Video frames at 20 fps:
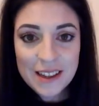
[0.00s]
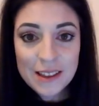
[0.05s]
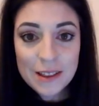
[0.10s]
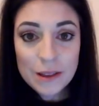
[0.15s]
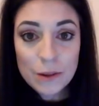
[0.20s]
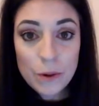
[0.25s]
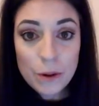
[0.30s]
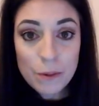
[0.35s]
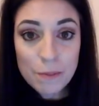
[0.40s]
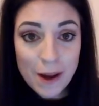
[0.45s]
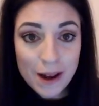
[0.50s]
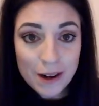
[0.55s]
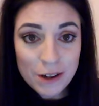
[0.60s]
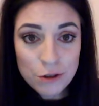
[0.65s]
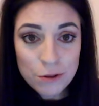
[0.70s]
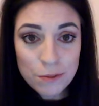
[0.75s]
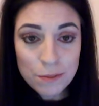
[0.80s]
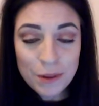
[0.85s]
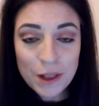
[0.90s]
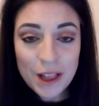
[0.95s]
The wound
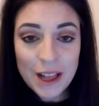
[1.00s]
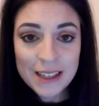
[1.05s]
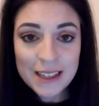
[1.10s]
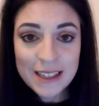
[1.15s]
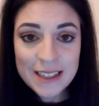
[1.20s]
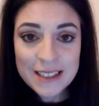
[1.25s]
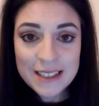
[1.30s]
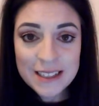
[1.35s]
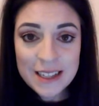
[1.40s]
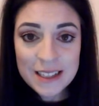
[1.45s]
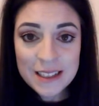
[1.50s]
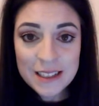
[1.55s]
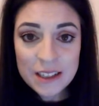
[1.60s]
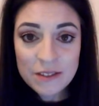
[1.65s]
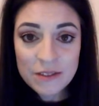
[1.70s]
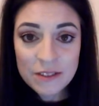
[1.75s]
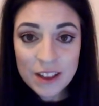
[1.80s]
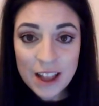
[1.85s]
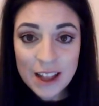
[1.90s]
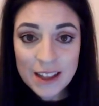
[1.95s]
management plan consisted
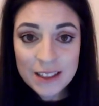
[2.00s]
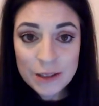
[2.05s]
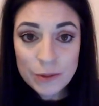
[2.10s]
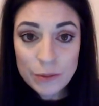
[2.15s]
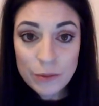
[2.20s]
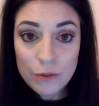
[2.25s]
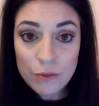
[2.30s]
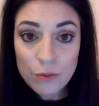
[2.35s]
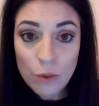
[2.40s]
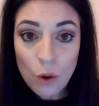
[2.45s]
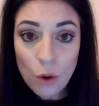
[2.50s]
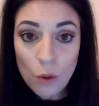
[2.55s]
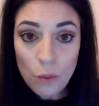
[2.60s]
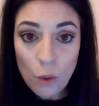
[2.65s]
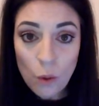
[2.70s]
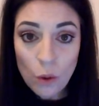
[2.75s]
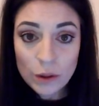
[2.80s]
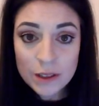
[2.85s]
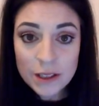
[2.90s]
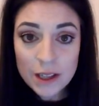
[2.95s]
of cleansing with warm
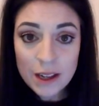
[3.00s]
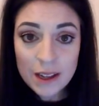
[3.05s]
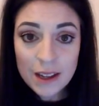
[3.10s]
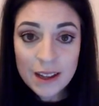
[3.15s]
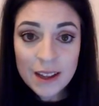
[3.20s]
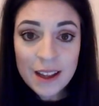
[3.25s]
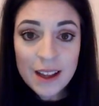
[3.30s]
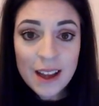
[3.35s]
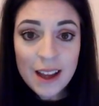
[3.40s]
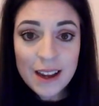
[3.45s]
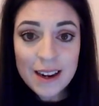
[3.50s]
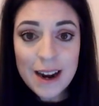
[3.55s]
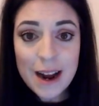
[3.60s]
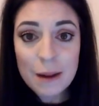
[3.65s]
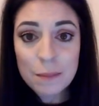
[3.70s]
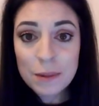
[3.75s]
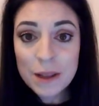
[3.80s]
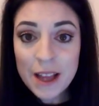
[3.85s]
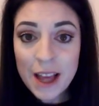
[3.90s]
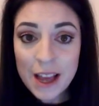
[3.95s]
water and
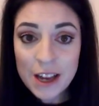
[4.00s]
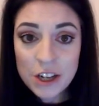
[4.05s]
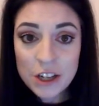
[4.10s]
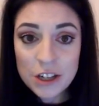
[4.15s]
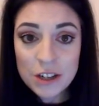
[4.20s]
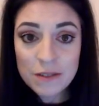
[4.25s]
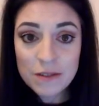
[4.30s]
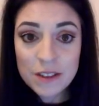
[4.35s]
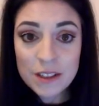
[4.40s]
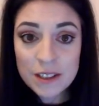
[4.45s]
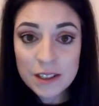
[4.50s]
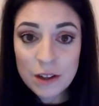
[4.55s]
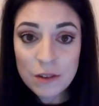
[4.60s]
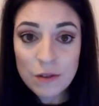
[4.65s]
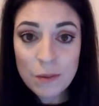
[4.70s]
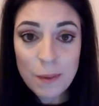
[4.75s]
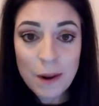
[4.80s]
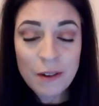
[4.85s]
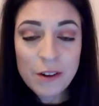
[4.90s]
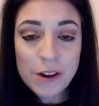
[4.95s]
application of the
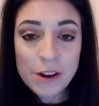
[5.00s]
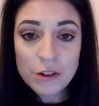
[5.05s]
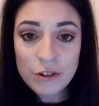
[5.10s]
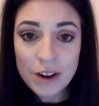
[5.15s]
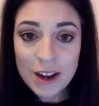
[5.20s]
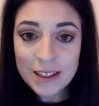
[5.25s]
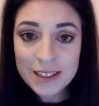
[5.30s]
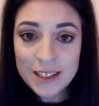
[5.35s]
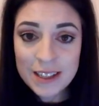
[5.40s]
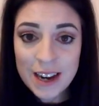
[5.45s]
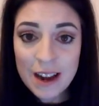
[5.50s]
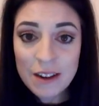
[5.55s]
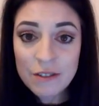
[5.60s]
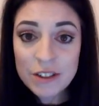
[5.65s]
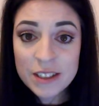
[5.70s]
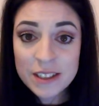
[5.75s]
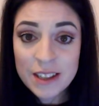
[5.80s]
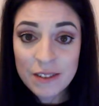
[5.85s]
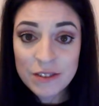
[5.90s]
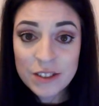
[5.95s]
silver barrier dressing every
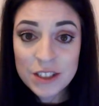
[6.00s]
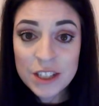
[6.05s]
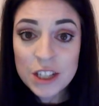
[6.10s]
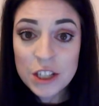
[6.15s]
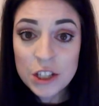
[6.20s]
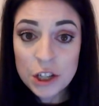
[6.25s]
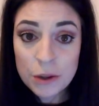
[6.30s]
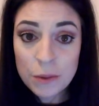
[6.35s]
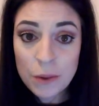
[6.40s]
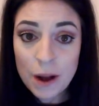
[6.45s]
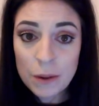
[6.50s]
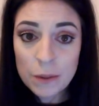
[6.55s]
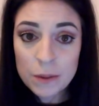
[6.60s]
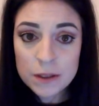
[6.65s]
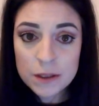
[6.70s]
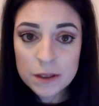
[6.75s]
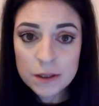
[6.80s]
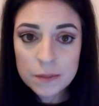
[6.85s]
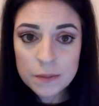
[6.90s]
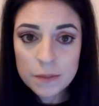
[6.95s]
72
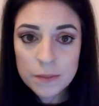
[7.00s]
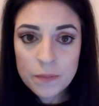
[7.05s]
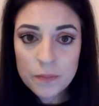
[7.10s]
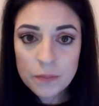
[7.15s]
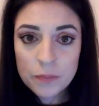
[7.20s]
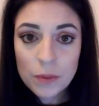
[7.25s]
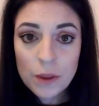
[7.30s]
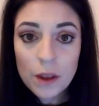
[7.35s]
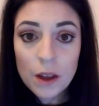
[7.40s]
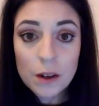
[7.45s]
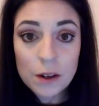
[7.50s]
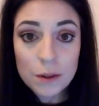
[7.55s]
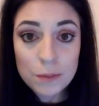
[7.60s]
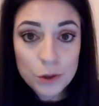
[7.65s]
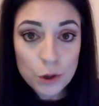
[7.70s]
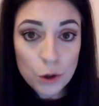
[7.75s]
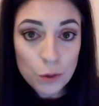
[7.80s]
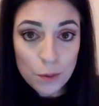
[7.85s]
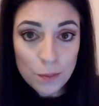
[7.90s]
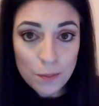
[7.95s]
hours. An
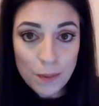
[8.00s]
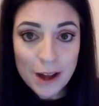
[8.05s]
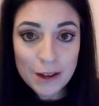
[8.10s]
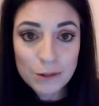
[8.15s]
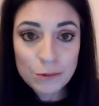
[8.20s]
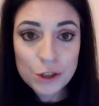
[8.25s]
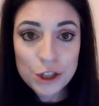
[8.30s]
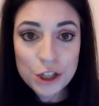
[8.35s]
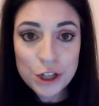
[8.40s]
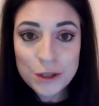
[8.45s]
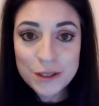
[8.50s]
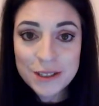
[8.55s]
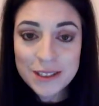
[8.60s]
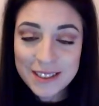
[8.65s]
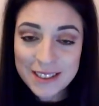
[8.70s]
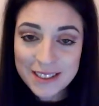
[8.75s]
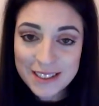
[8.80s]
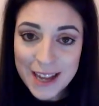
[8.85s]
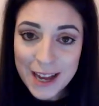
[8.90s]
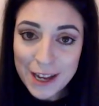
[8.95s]
absorbent pad was used
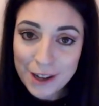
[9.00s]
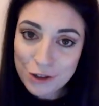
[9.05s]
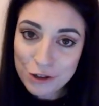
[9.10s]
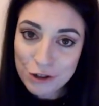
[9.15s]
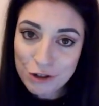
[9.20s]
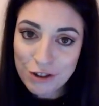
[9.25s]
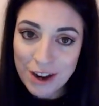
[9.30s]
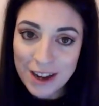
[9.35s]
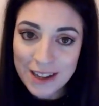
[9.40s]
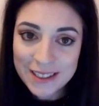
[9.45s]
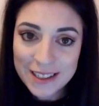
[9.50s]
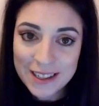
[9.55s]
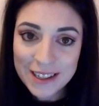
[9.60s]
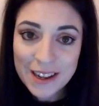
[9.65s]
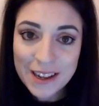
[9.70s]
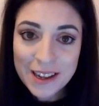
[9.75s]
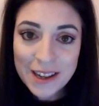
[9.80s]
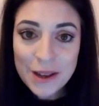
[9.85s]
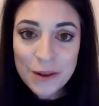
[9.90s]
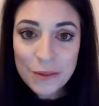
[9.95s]
as a secondary
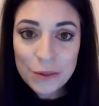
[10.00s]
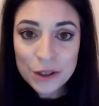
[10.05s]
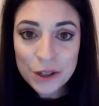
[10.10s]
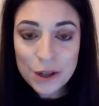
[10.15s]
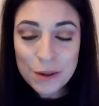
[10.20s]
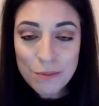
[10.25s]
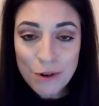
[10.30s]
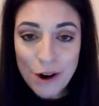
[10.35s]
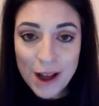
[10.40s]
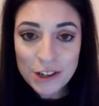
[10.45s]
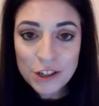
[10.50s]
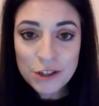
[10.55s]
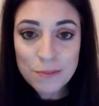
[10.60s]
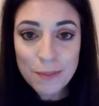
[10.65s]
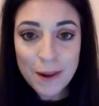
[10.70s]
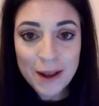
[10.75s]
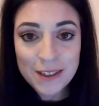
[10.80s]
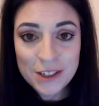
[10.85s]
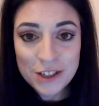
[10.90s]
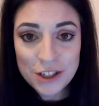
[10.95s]
dressing with compression
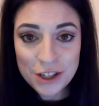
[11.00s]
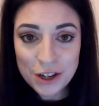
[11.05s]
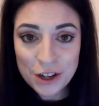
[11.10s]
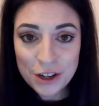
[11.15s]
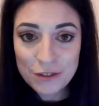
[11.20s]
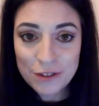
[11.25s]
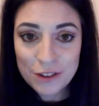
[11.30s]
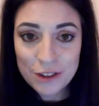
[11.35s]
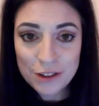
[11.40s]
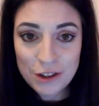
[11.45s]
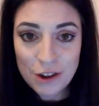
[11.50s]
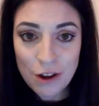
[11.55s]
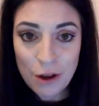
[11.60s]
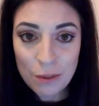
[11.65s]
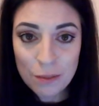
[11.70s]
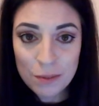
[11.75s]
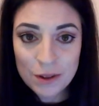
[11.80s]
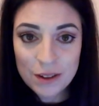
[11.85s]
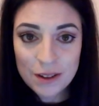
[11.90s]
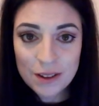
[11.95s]
bandaging over the
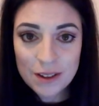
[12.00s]
top.